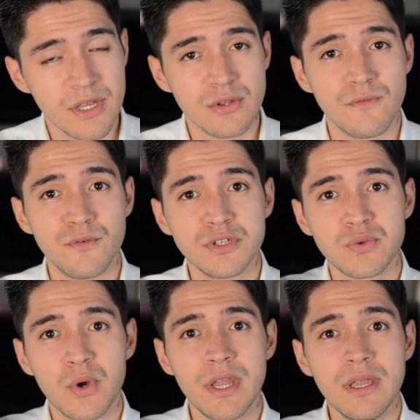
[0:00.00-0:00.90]
The first
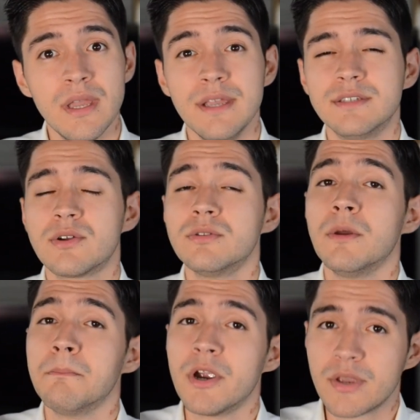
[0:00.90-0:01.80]
way is called the
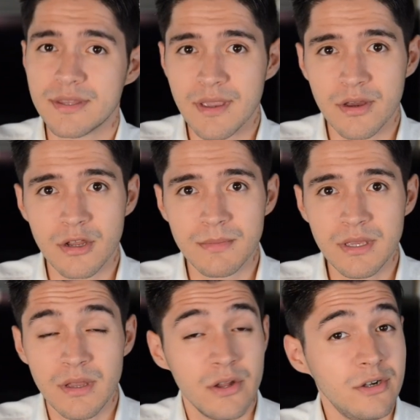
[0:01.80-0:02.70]
market economy,
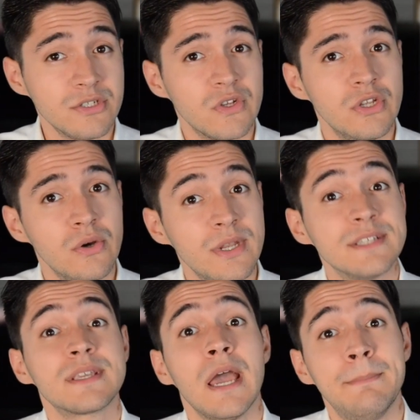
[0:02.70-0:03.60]
also known as
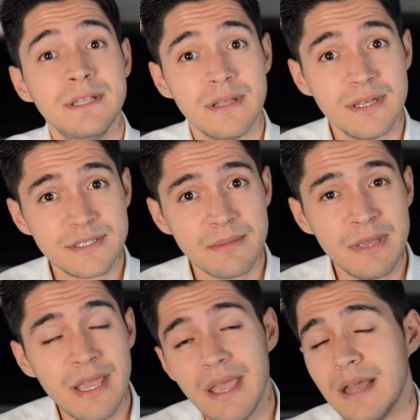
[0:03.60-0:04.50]
capitalism,
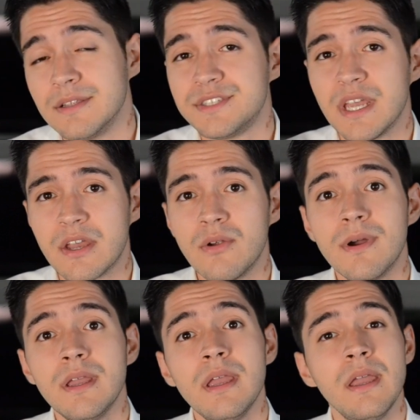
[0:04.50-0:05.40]
and the second
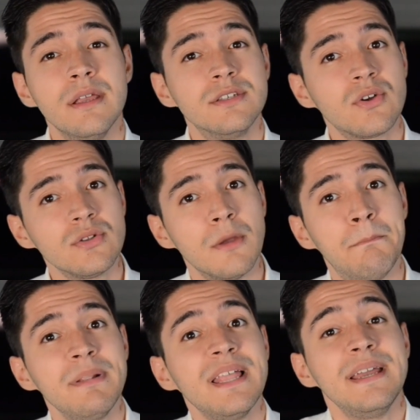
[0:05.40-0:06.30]
way is called the
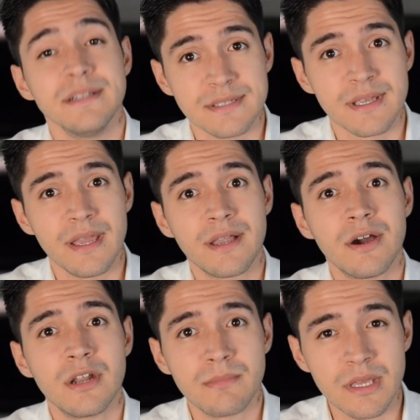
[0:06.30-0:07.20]
planned
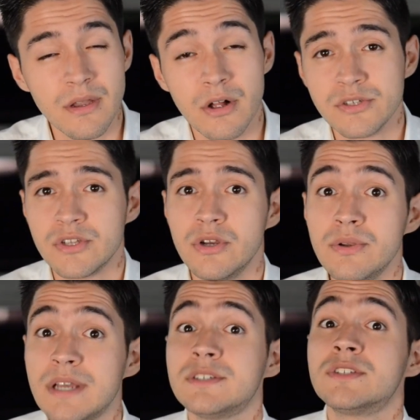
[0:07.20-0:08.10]
economy, also known
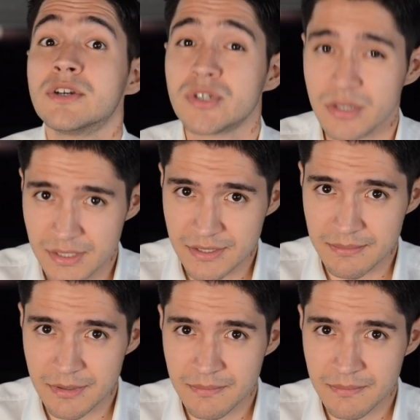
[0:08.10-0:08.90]
as socialism.